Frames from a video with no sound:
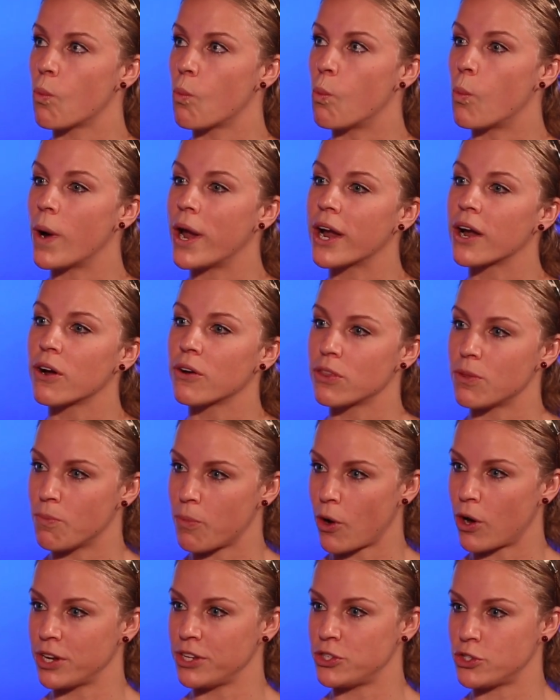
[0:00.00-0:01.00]
where the
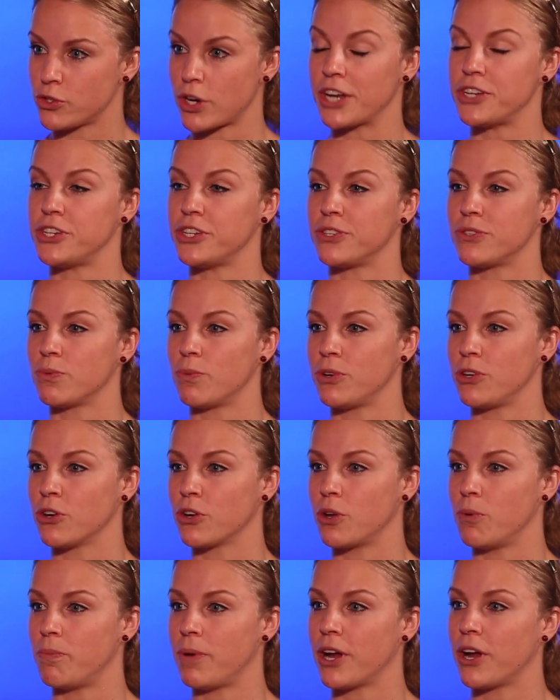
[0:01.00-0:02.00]
body stretches when
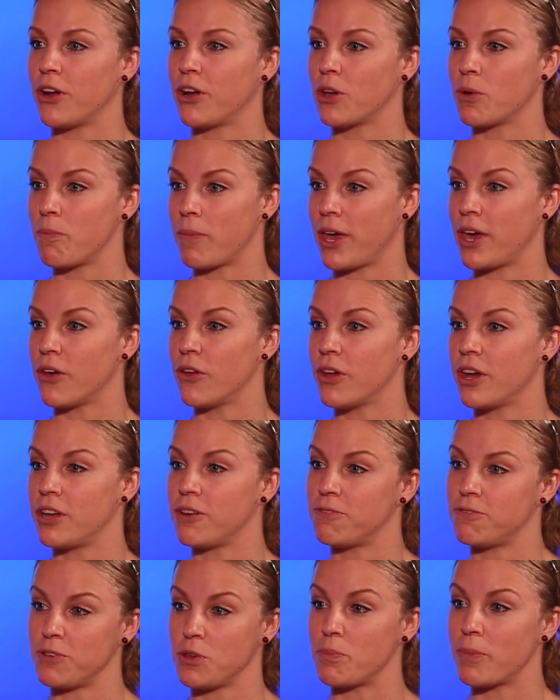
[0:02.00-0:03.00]
you're comparing a male
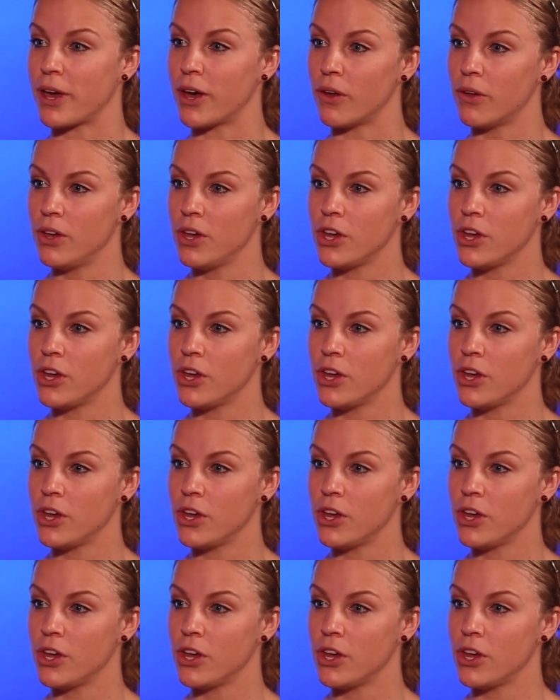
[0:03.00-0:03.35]
and a female.